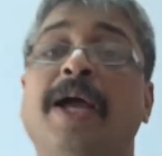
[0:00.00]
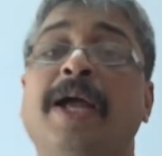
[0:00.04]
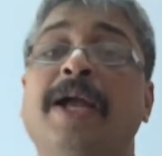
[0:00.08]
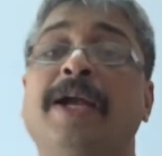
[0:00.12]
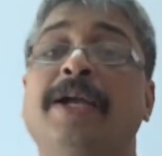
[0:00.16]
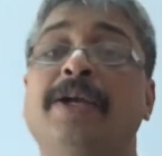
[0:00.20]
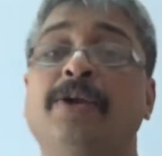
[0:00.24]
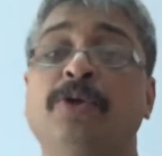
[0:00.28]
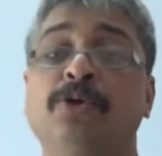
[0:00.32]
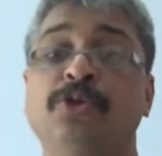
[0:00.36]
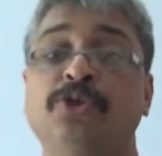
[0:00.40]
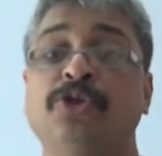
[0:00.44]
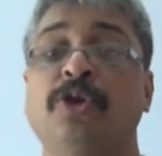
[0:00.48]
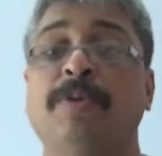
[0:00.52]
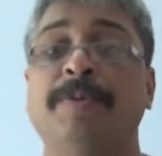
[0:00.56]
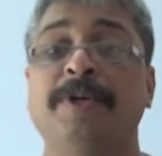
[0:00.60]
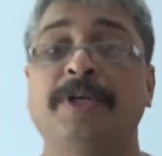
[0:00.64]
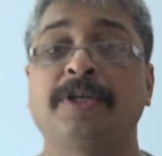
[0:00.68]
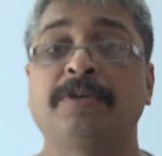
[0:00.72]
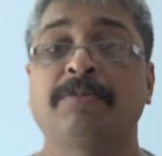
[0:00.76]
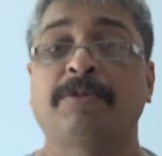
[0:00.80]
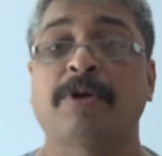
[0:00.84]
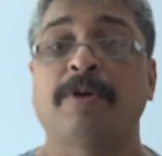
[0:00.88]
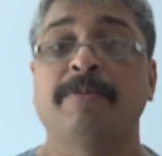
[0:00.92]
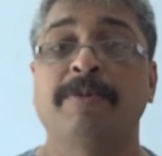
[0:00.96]
and
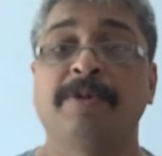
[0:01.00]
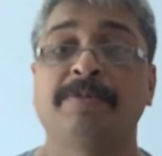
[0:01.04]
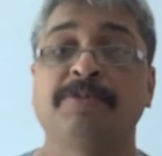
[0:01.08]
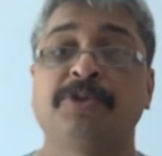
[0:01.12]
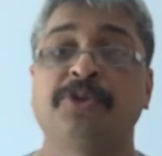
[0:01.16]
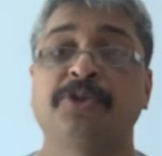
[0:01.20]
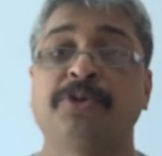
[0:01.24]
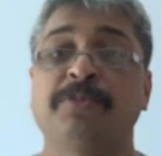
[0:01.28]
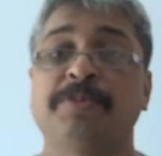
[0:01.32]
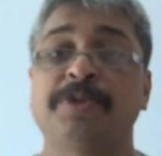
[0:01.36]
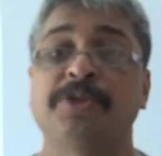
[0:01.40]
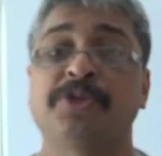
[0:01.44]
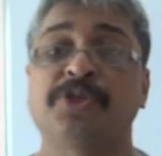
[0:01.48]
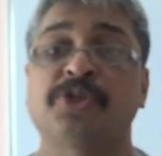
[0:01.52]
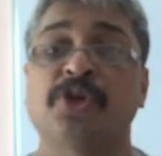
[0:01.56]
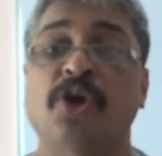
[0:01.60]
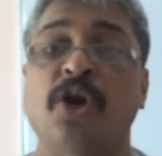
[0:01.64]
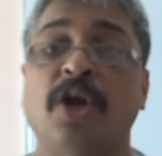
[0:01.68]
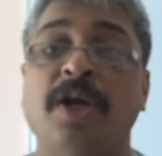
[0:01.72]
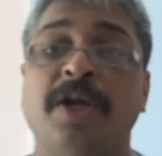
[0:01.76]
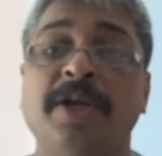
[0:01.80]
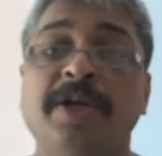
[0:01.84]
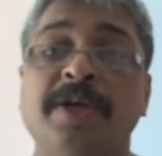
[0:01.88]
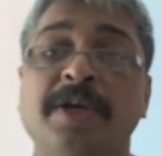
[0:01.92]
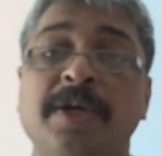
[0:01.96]
geometry problems should be
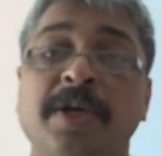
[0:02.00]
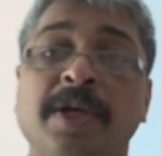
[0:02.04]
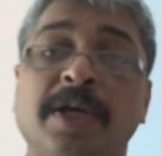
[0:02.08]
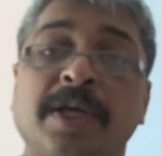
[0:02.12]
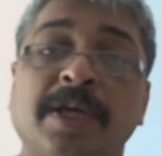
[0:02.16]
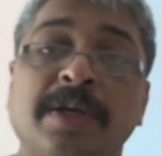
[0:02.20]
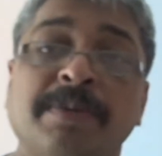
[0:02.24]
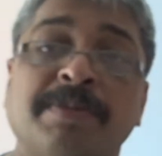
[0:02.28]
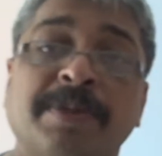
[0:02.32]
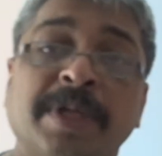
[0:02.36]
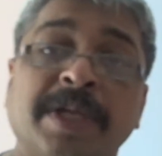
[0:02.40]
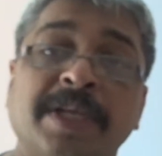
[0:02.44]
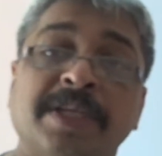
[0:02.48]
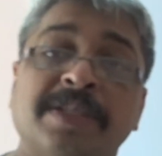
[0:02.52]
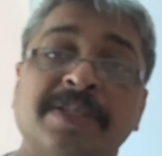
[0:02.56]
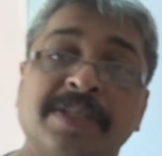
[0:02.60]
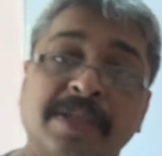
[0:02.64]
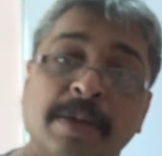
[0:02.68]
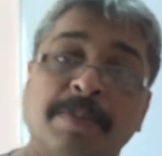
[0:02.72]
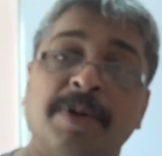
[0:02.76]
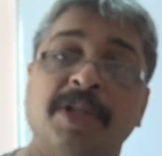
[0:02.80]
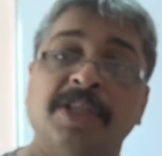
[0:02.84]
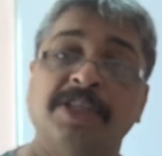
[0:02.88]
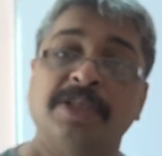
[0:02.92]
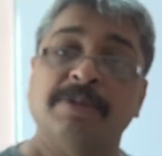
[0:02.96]
solved if there is
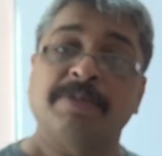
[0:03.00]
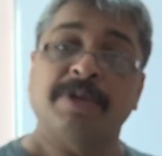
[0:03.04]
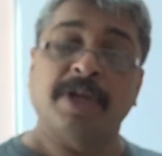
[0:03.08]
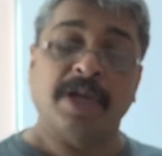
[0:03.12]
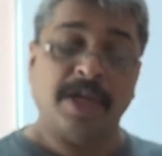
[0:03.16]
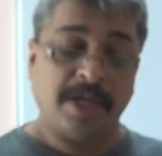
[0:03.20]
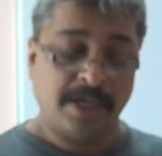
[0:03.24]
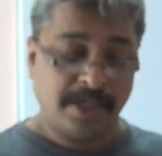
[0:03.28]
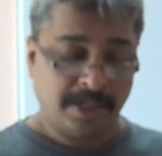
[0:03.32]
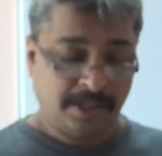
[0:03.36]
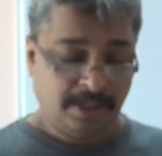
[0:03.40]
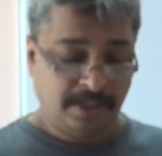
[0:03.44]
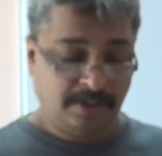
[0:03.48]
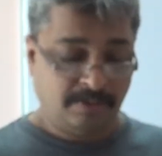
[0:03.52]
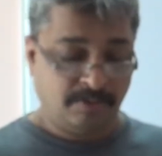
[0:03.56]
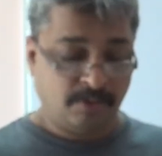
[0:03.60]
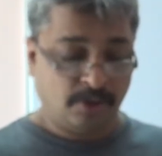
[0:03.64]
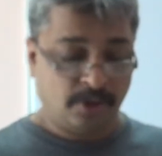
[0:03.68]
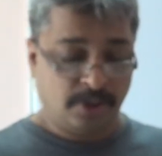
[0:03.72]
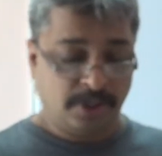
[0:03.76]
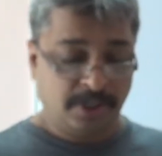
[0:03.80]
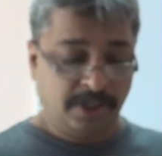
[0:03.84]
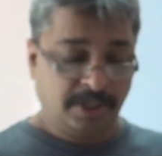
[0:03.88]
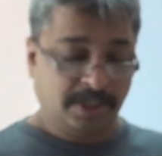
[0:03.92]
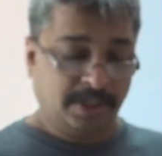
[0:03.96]
some algebra
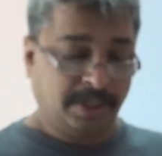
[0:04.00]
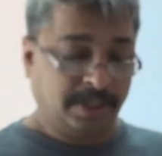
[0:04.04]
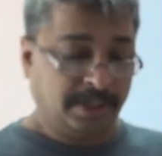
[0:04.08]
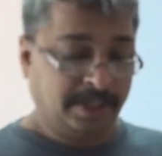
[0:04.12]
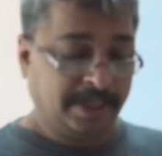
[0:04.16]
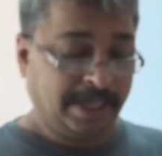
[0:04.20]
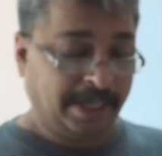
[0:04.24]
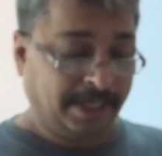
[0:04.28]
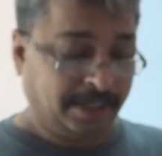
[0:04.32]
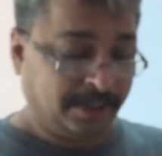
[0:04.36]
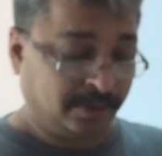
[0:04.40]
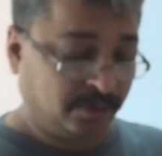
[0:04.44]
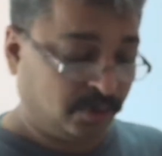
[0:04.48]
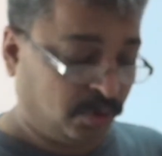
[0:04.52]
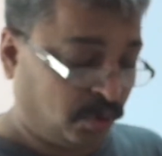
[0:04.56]
involved in that.